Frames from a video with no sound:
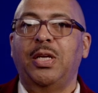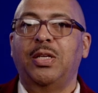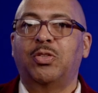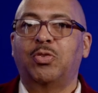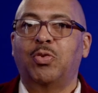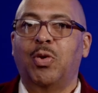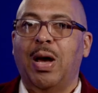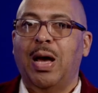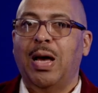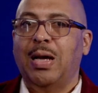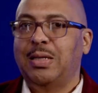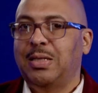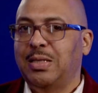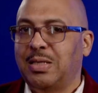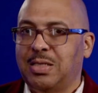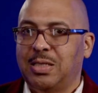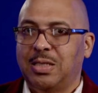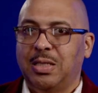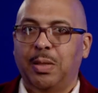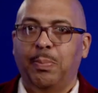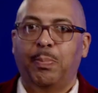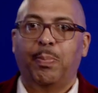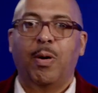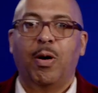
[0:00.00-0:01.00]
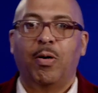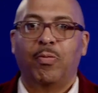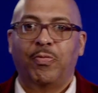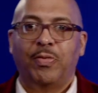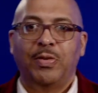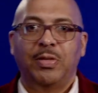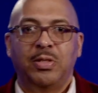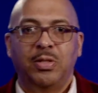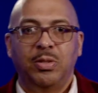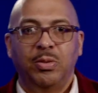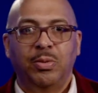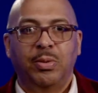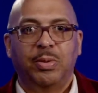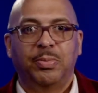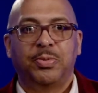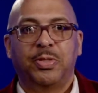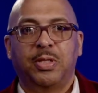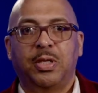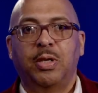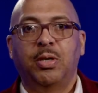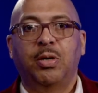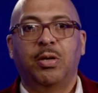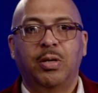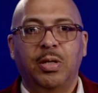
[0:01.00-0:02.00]
tried to slip off into
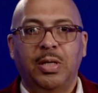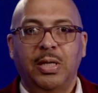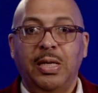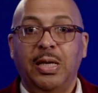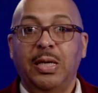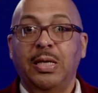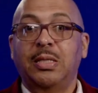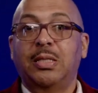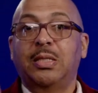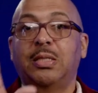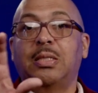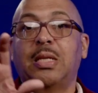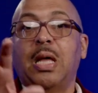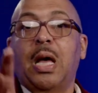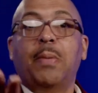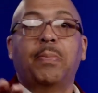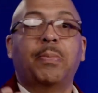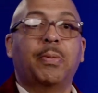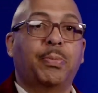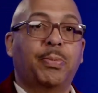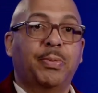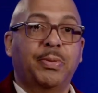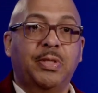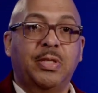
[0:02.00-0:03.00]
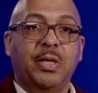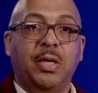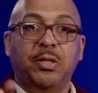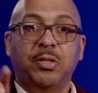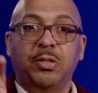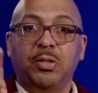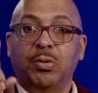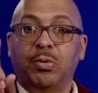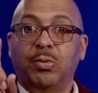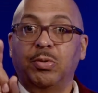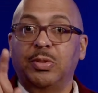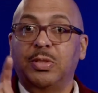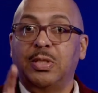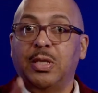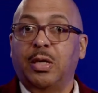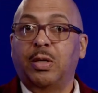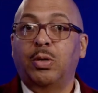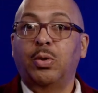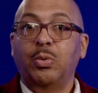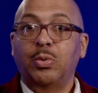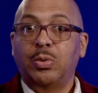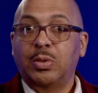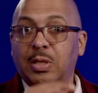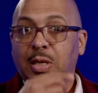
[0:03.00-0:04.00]
obscurity, he stopped the processional, said,
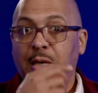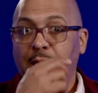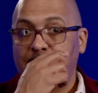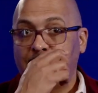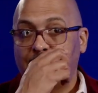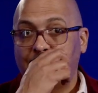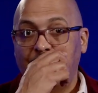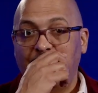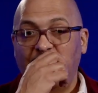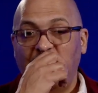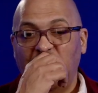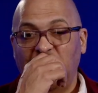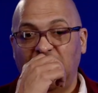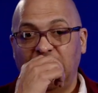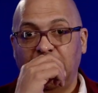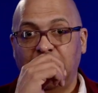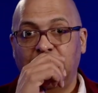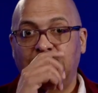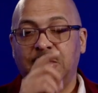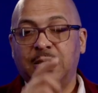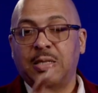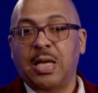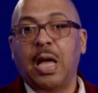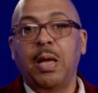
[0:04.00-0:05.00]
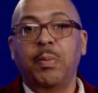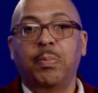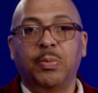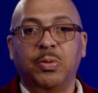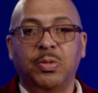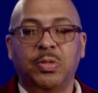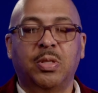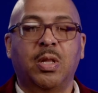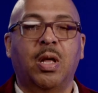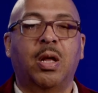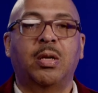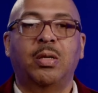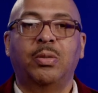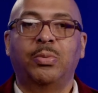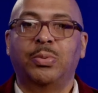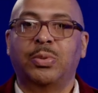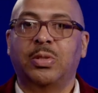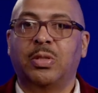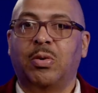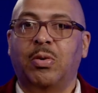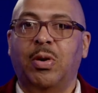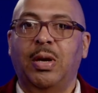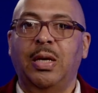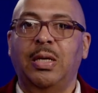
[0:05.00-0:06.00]
"Who touched me?" The disciples thought he was
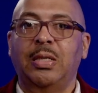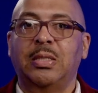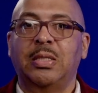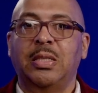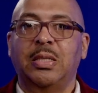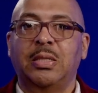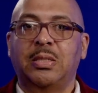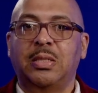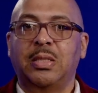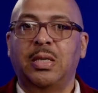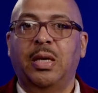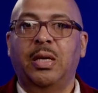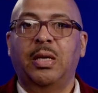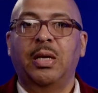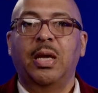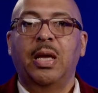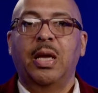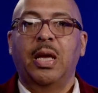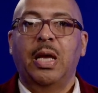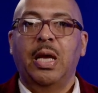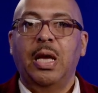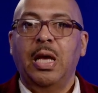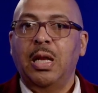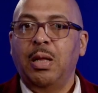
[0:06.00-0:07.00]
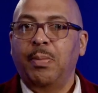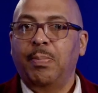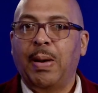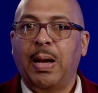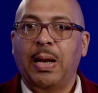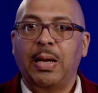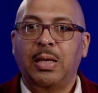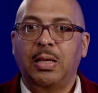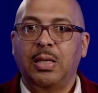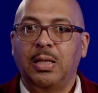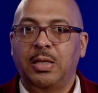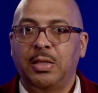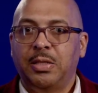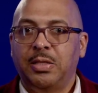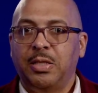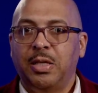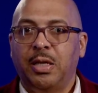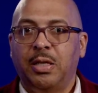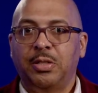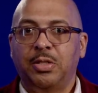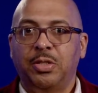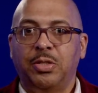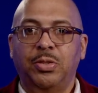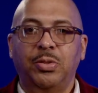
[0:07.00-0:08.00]
crazy and said, "Anybody could have
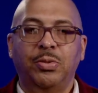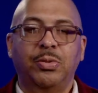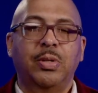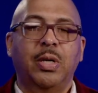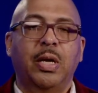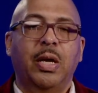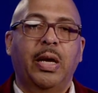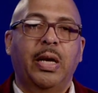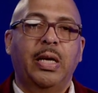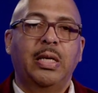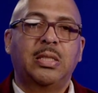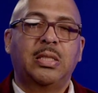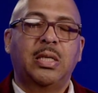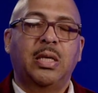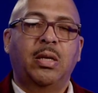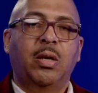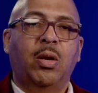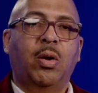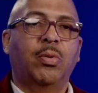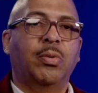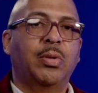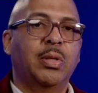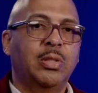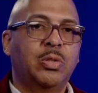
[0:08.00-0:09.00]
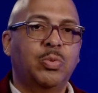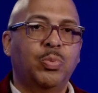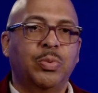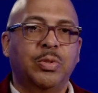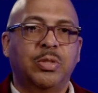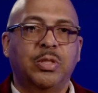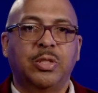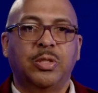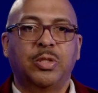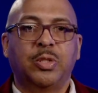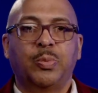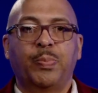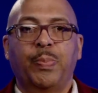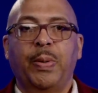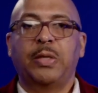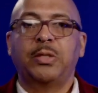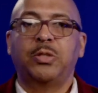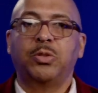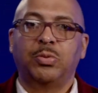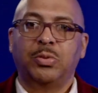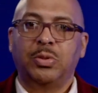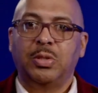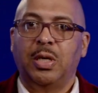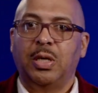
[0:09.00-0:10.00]
touched you." He said, "No, this was a
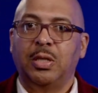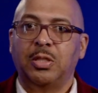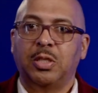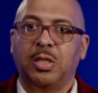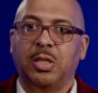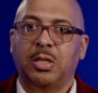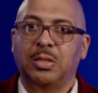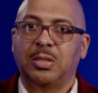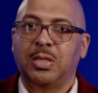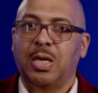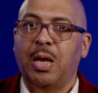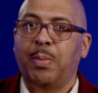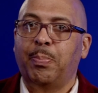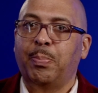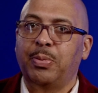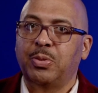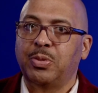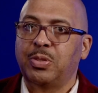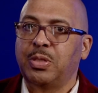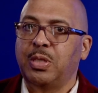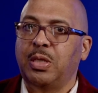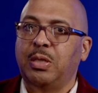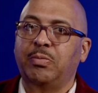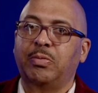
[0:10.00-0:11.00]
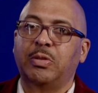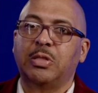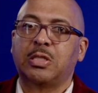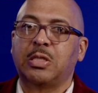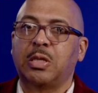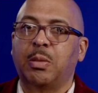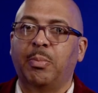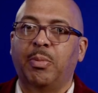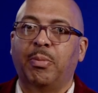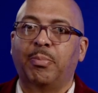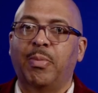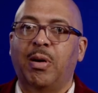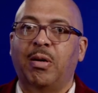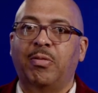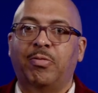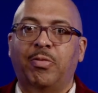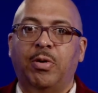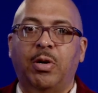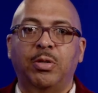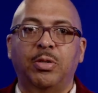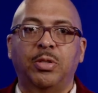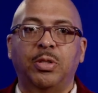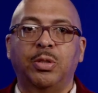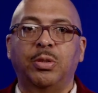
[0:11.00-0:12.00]
special touch because I perceived that some of my
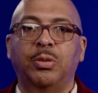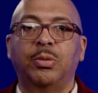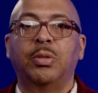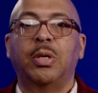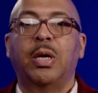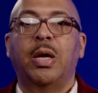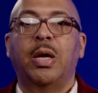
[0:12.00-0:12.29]
virtue